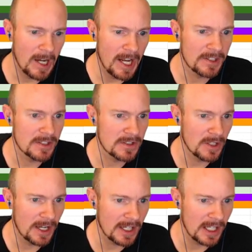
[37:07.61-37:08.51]
I think this is
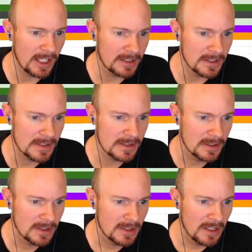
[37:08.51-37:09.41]
good. I think I like this.
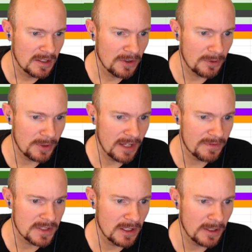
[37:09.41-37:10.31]
Three
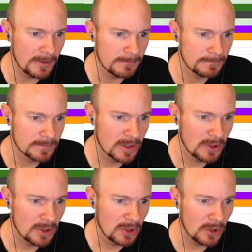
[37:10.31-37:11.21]
F tier,
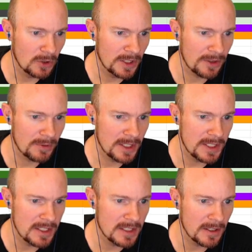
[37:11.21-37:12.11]
only three
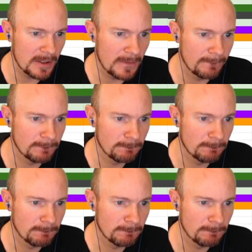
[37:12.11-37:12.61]
D tier.